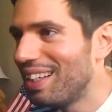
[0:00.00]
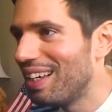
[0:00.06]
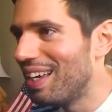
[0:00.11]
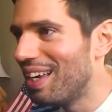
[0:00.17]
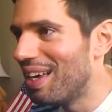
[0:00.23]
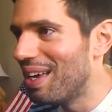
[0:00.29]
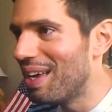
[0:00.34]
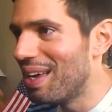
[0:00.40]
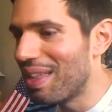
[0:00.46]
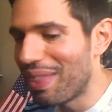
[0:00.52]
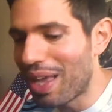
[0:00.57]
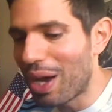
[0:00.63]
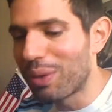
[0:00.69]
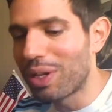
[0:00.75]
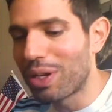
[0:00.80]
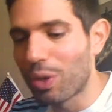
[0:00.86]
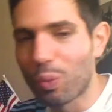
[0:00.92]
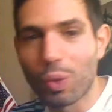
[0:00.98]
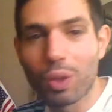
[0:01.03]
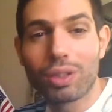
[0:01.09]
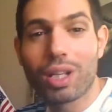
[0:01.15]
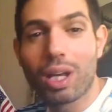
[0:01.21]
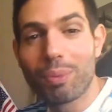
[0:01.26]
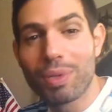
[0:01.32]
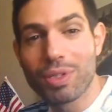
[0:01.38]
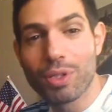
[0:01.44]
and now that the World
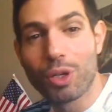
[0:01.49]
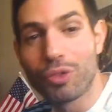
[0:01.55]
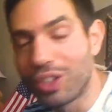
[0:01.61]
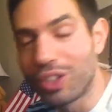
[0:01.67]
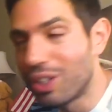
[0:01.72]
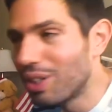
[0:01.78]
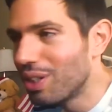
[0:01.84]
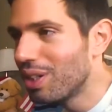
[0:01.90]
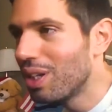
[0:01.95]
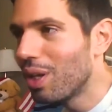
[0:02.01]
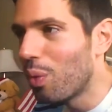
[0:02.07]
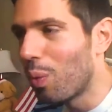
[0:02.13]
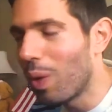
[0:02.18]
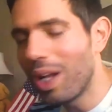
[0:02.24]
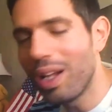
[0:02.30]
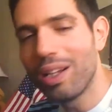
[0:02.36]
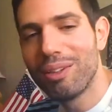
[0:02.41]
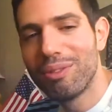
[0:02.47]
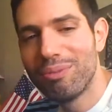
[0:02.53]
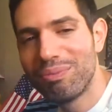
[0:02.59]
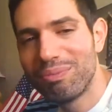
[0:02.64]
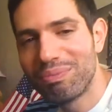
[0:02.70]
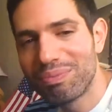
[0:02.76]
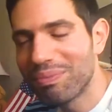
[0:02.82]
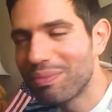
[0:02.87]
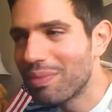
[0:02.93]
Cup is over. Well,
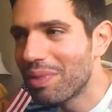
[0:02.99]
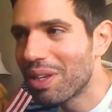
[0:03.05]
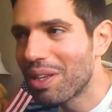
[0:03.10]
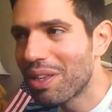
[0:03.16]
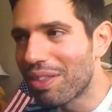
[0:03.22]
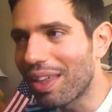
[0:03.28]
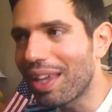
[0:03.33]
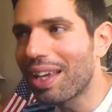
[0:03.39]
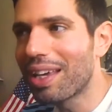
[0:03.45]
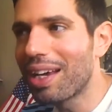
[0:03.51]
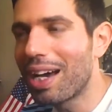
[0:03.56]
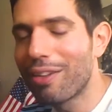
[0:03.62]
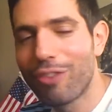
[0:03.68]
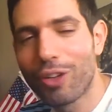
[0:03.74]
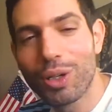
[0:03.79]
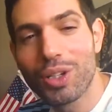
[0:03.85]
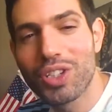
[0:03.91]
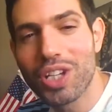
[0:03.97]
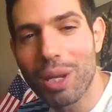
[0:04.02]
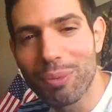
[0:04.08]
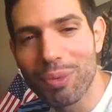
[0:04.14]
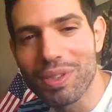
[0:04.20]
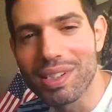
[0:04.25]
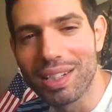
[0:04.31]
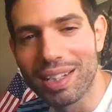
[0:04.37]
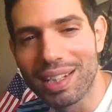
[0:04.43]
thank God for the
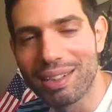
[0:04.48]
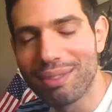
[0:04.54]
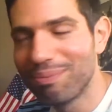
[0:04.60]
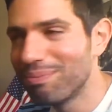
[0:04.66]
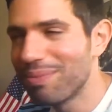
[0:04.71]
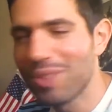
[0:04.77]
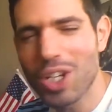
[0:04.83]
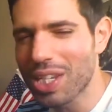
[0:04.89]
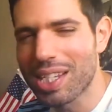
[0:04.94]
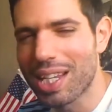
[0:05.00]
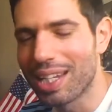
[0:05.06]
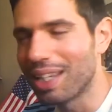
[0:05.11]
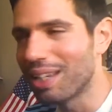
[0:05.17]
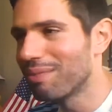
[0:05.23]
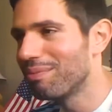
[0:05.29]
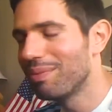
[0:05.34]
Champions League. Just kidding.